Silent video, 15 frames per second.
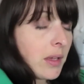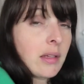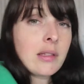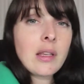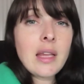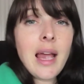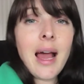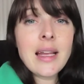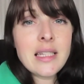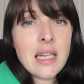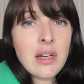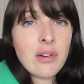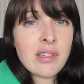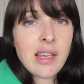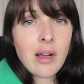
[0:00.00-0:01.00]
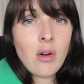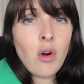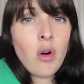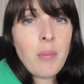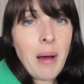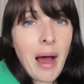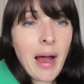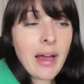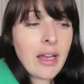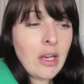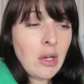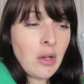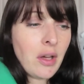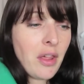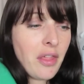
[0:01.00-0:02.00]
So the idea is I go back
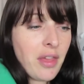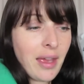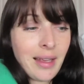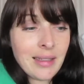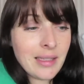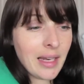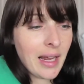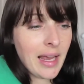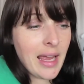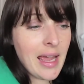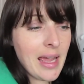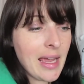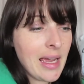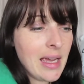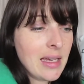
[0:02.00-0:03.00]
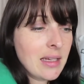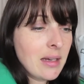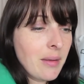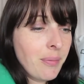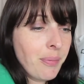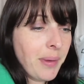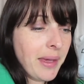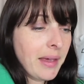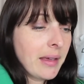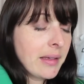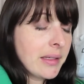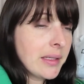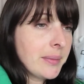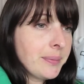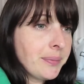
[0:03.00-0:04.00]
and look at things that I ate
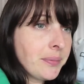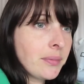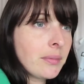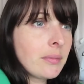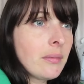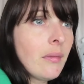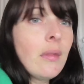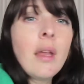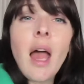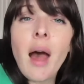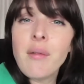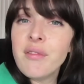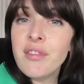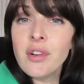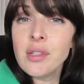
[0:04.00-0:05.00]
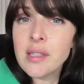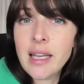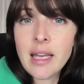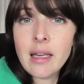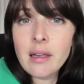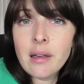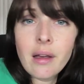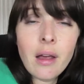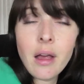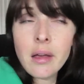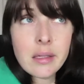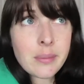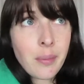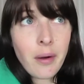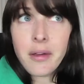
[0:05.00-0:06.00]
because I'm fussy,
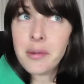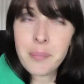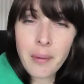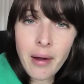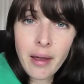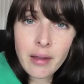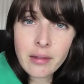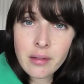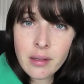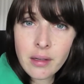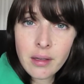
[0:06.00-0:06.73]
surprise, surprise.